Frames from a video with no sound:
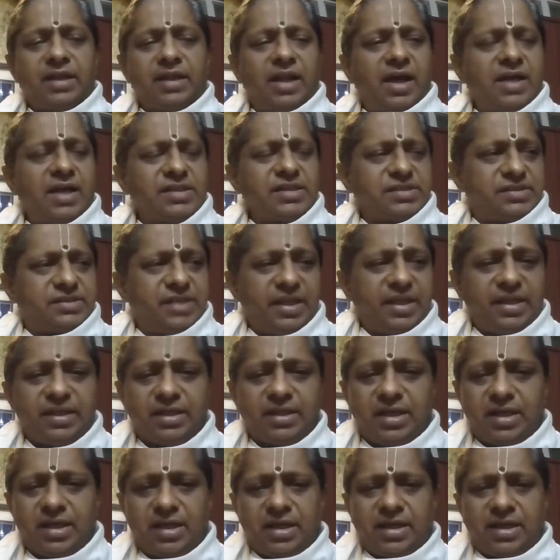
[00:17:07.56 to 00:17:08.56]
And the last
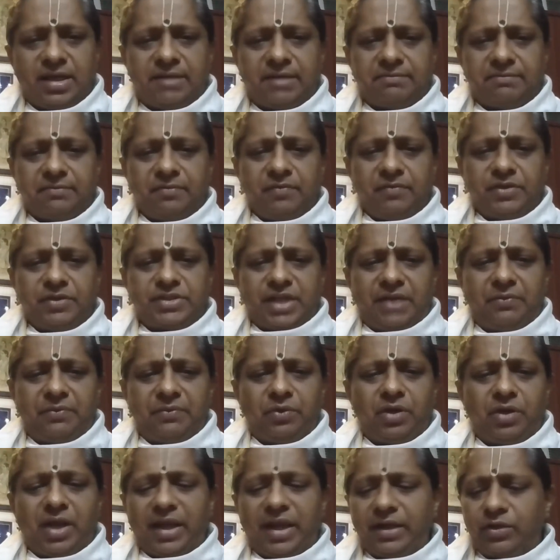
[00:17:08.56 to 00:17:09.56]
thing which
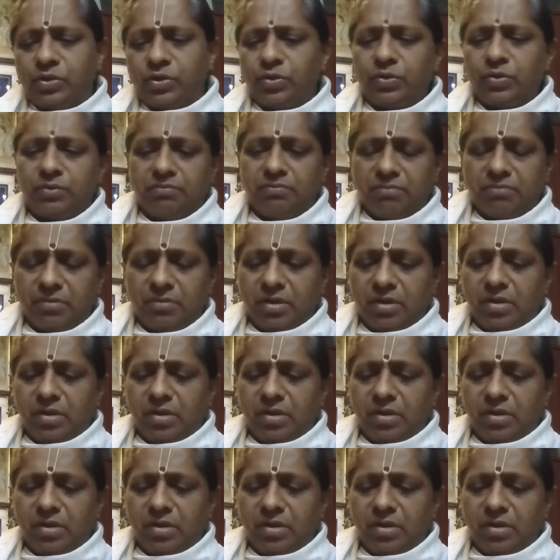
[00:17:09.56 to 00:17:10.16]
I would like to